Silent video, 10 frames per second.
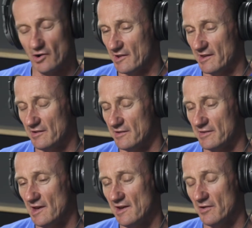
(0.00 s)
right.
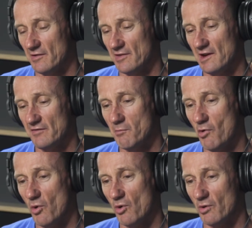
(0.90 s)
They have a
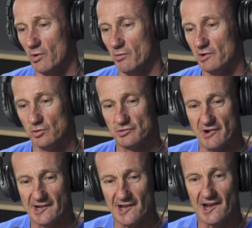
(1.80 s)
more what we call
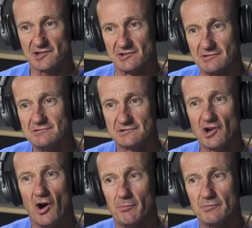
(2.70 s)
direct action
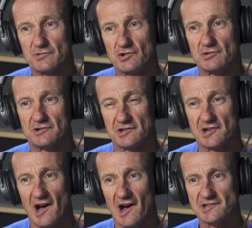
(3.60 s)
type just
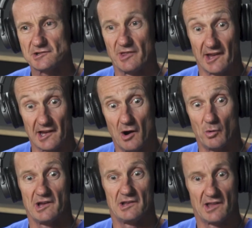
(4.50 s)
task where they
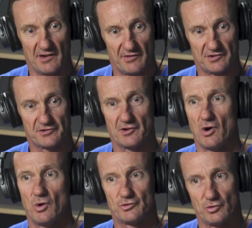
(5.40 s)
go in, they have an
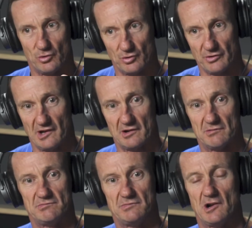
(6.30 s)
assault or they're
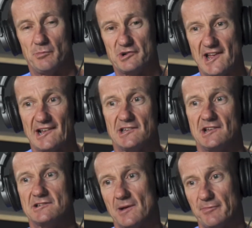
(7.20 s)

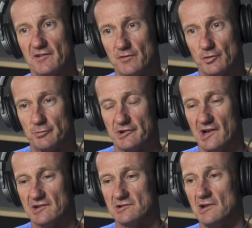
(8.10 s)
protecting something, force
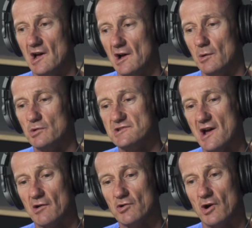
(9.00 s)
protection. Whereas
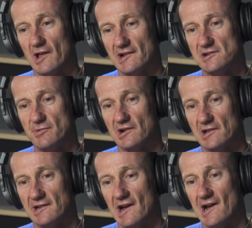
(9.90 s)
our role
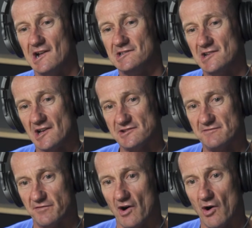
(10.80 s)
atypically does
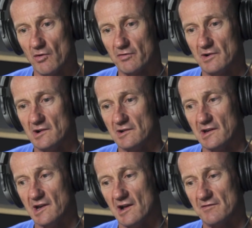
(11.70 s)
involve
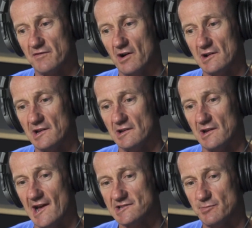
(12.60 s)
the gunfighting
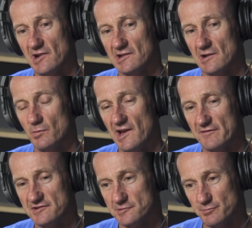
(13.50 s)
aspect, and we
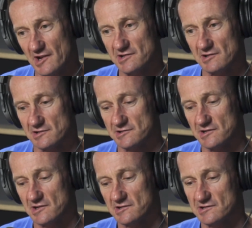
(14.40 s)
have
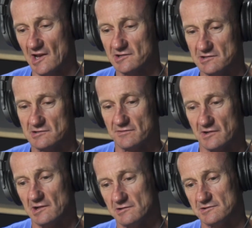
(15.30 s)
specialist sections of
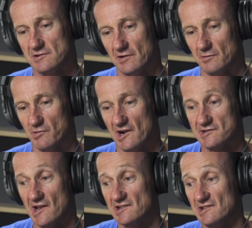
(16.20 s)
the clearance diving
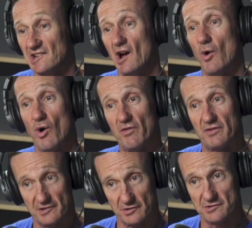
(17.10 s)
branch that actually go off
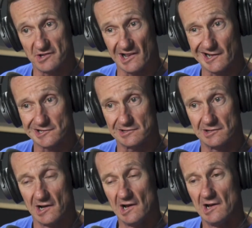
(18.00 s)
and do
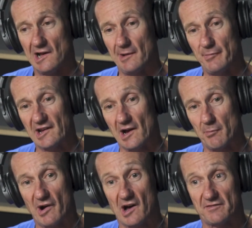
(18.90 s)
selection and
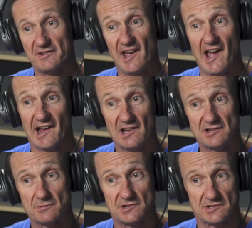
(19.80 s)
become part of TAG
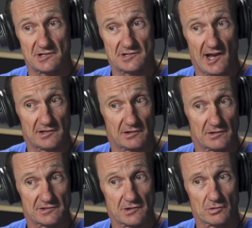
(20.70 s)
East, which is a
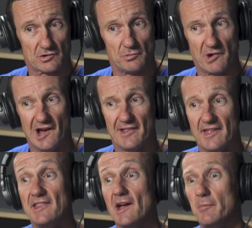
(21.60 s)
tactical assault group.
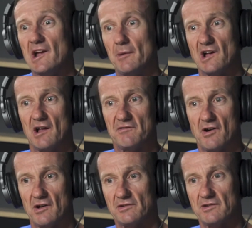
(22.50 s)
Then they become
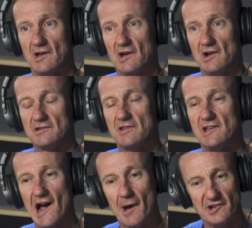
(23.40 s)
gunfighters. Right. So
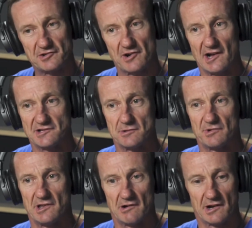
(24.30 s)
the Army trains them,
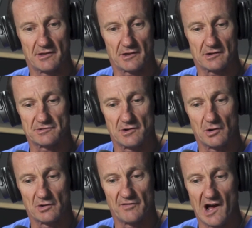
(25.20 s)
and they're under the
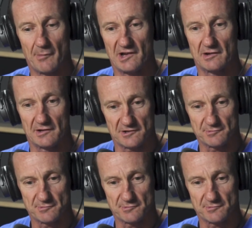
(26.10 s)
control of Army under